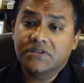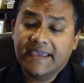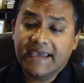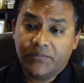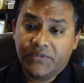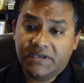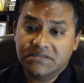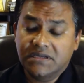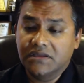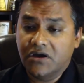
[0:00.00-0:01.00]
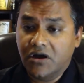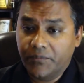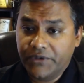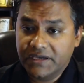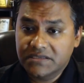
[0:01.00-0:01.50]
on the capex than the
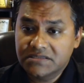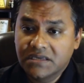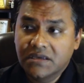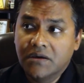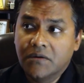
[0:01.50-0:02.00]
opex,